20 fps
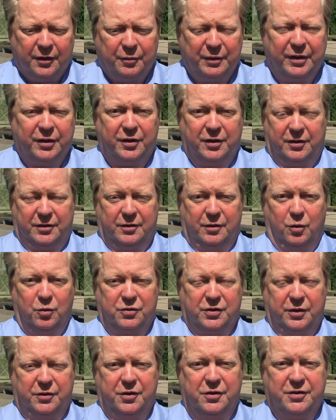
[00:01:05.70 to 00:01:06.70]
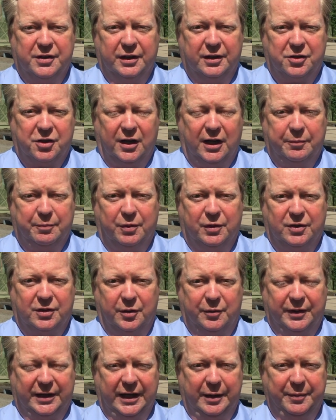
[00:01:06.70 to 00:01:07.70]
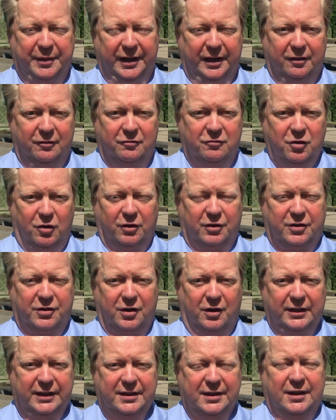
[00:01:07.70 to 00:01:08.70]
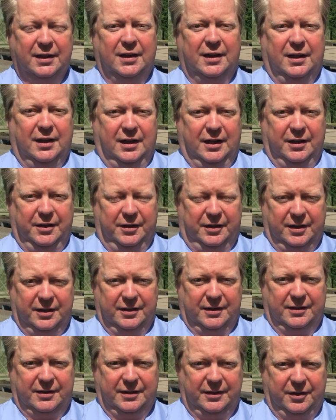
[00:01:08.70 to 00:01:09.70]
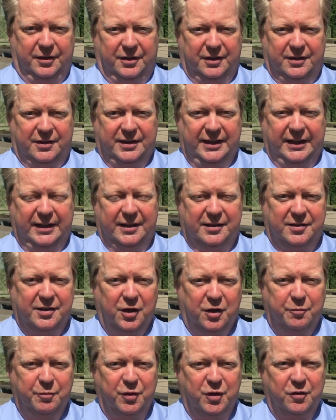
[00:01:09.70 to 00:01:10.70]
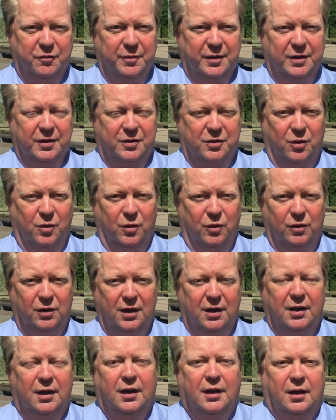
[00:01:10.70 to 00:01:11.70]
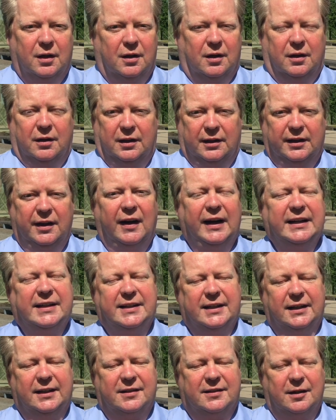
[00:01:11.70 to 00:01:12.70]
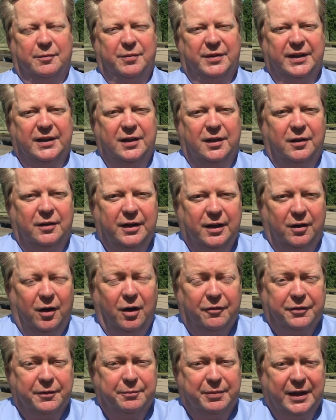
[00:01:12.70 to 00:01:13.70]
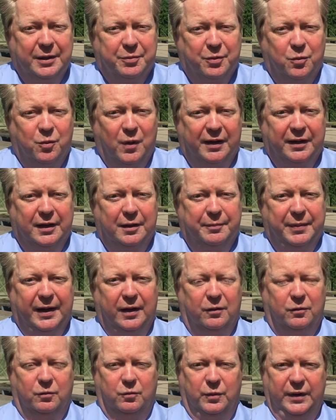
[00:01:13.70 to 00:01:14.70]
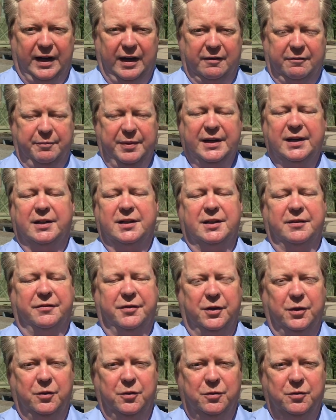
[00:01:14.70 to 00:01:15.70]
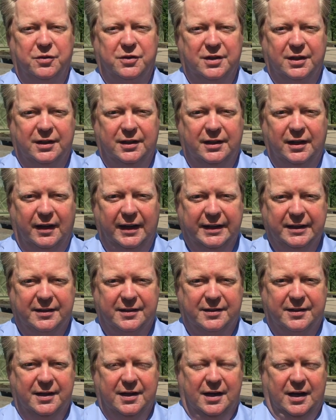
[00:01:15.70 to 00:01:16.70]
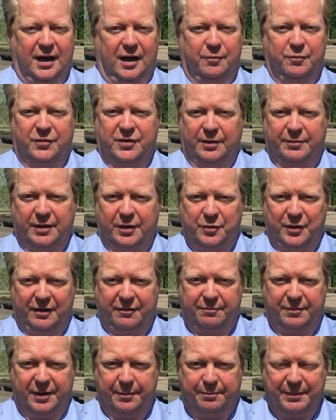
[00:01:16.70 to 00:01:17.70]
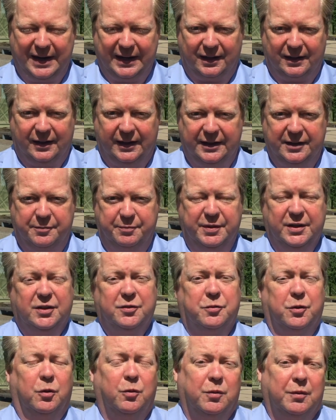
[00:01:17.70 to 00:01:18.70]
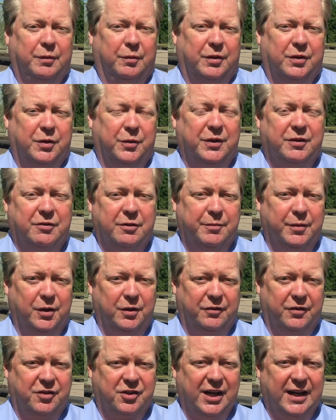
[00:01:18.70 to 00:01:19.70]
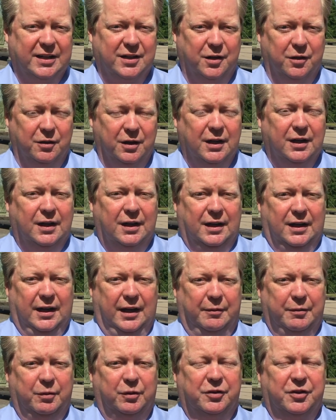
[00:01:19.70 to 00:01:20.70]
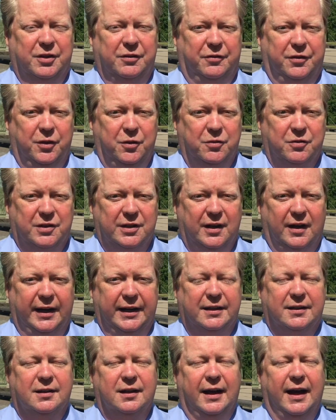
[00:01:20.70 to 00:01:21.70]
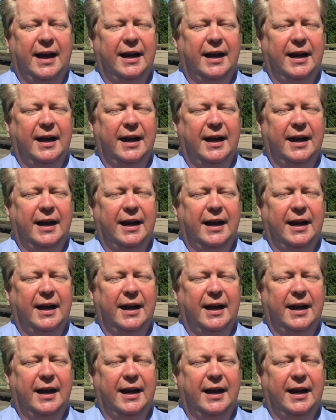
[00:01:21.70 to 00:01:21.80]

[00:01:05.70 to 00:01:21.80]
We are also using a tripod, so we're keeping it rock solid, and you can you can see there's no movement at all. Lighting is something that often people worry about. We have big diffused lights, and sometimes we have the backlights because all we want to do is remove the shadow, and we want diffused light.